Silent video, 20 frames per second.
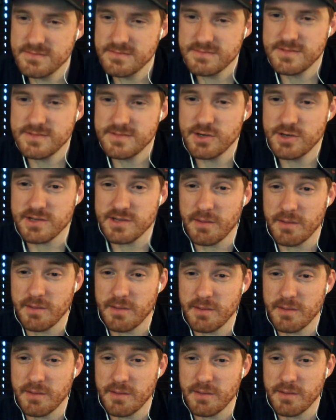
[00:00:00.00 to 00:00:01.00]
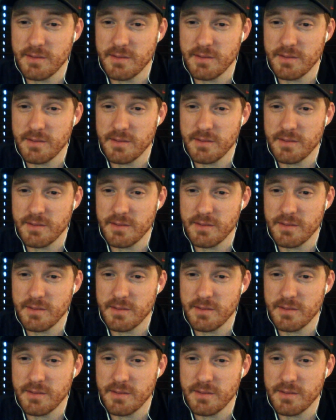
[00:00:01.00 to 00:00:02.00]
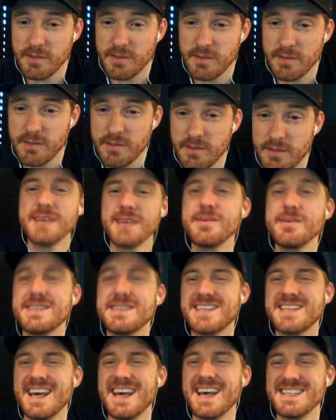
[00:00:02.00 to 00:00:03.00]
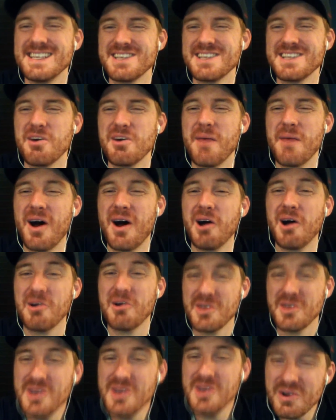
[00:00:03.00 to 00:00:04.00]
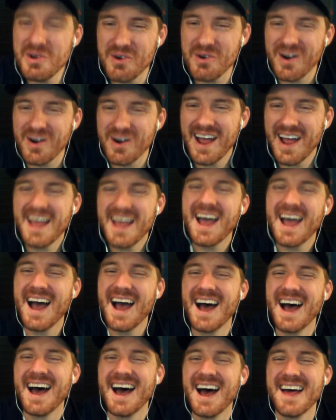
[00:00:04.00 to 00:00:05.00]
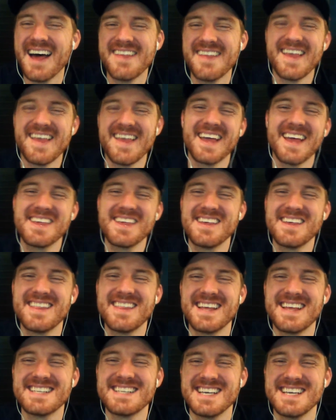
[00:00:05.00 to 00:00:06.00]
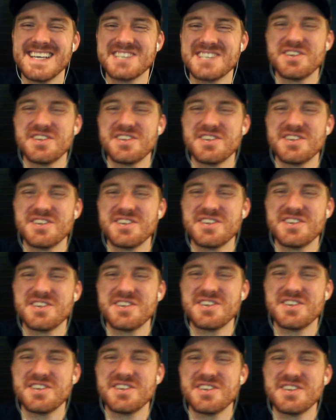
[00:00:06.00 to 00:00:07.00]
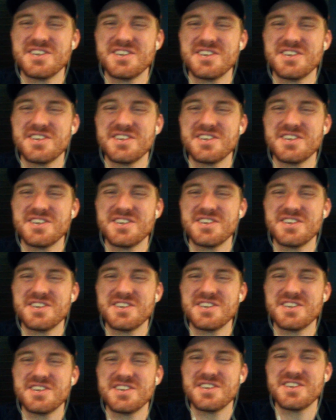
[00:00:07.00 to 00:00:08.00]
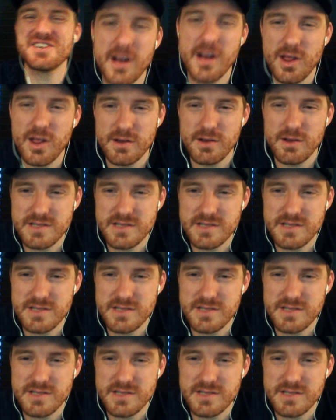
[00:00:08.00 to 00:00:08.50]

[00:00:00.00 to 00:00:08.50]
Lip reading: the Thunder. That's good stuff. Debbie says, though, about OU that she thinks OU will probably win, but in a close